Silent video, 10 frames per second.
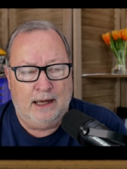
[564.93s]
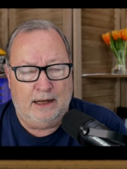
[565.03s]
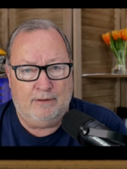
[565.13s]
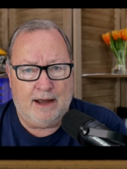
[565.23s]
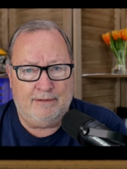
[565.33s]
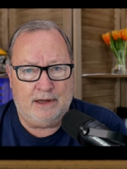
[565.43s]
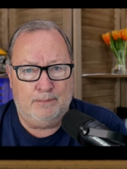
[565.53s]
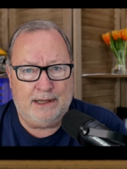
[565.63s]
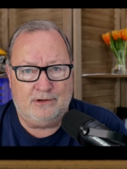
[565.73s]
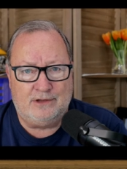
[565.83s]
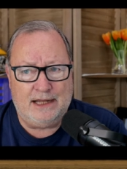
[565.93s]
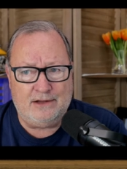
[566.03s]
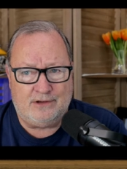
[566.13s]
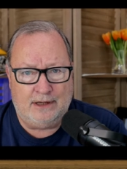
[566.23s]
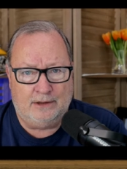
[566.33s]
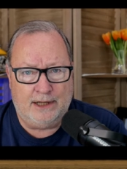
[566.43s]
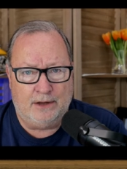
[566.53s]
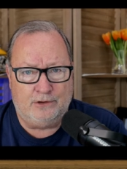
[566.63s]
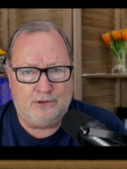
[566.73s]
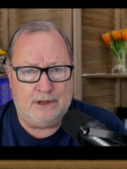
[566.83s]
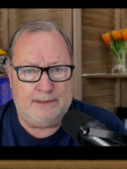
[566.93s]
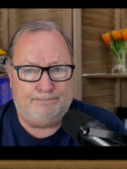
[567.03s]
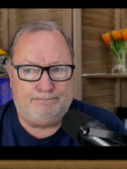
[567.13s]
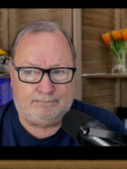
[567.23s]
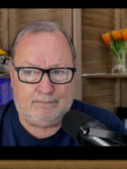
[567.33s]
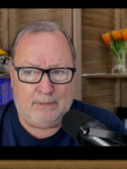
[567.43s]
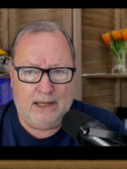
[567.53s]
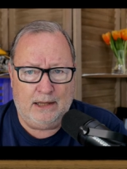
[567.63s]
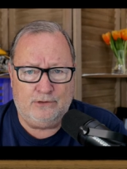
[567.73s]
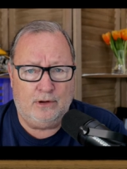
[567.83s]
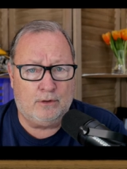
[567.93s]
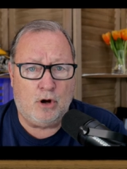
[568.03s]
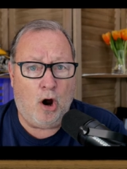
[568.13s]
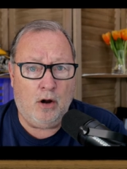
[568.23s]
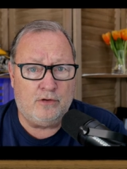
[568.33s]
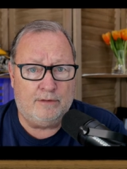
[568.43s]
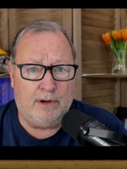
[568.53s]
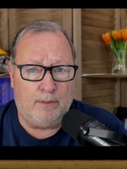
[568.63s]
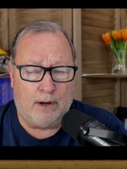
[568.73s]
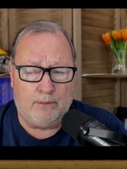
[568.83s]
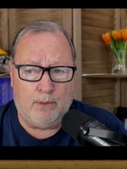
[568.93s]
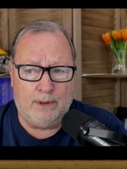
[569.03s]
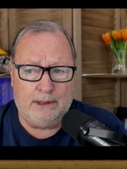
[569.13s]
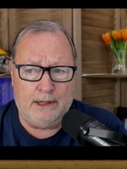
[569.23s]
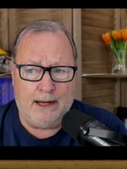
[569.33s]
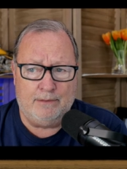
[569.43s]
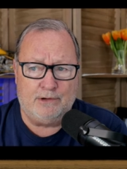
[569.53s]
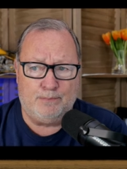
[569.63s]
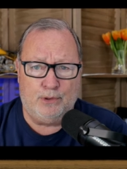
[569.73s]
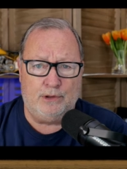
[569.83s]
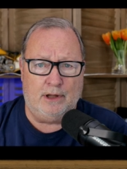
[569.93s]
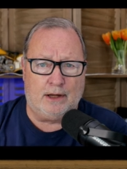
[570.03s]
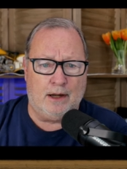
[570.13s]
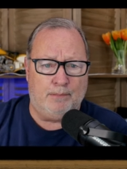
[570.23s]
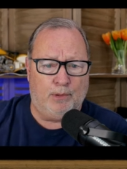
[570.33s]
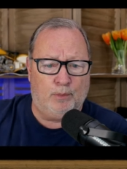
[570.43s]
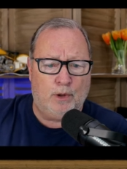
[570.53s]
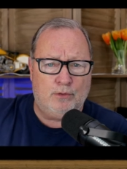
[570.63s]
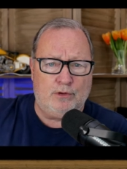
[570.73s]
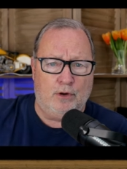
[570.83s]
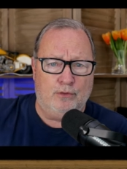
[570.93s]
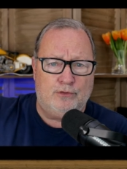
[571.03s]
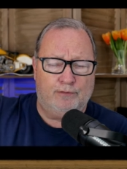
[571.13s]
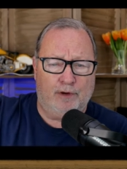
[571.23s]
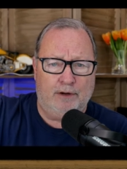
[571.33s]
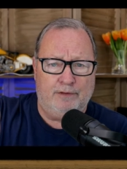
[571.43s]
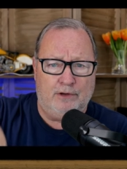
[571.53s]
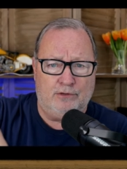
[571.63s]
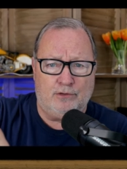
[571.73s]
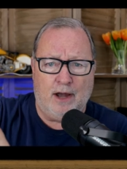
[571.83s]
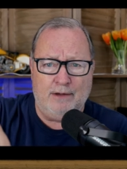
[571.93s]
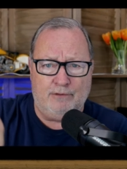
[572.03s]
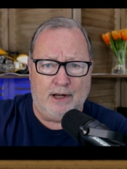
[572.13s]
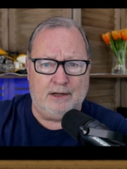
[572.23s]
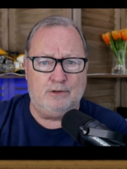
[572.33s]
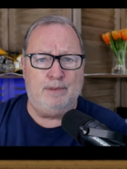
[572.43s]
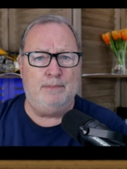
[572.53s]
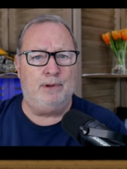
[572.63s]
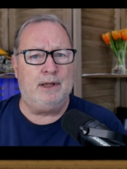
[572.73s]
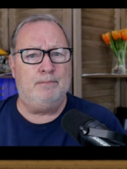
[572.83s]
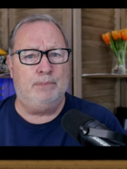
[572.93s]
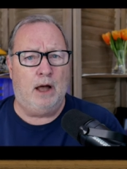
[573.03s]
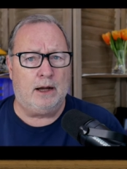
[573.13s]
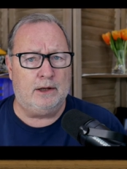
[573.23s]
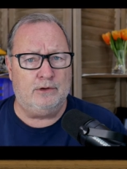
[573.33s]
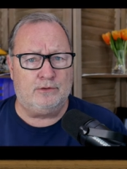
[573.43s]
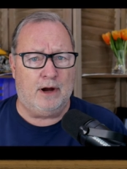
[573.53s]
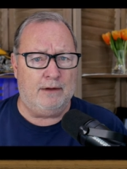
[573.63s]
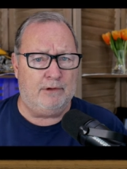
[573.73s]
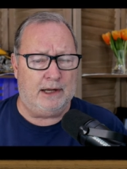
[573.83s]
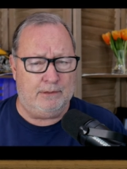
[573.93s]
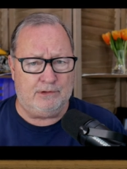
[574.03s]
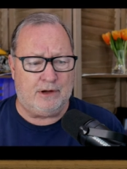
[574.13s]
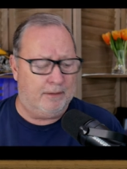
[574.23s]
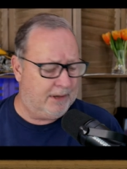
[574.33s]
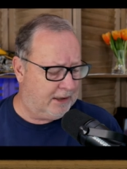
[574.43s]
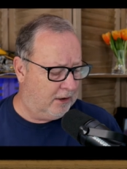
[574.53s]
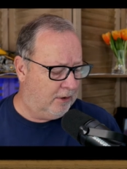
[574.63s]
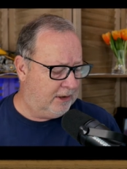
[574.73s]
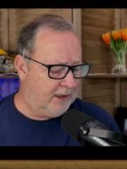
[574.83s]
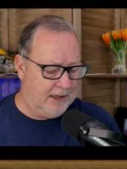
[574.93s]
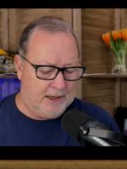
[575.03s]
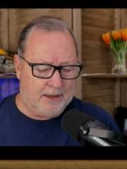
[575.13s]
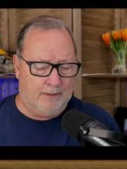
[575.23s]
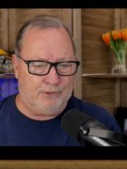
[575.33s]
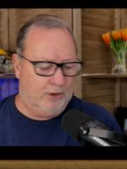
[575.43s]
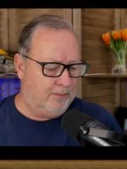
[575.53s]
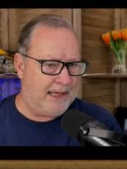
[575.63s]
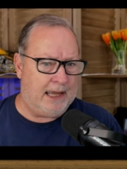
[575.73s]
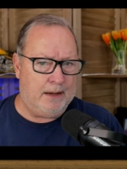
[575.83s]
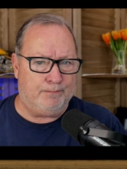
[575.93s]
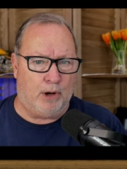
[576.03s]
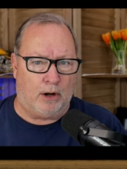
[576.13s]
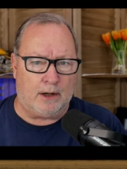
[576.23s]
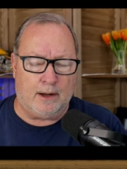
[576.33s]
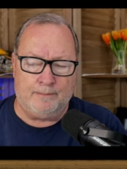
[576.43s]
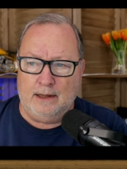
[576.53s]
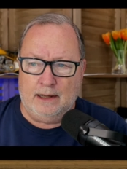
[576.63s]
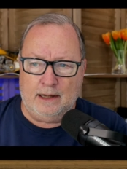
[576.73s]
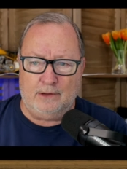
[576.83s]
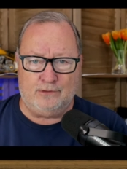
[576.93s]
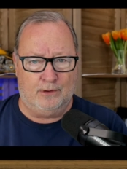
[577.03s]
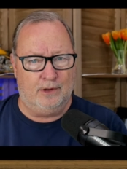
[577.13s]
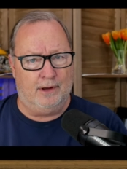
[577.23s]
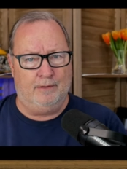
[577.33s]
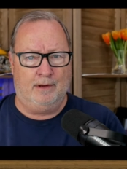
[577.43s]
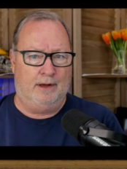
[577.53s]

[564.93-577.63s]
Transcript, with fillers: and they were having a big estate sale down the street. And so there are cars everywhere. Well, one of the neighbors put a couple road cones in front of his driveway because people kept blocking his driveway. He was coming and going, comes home, he can't park. And so the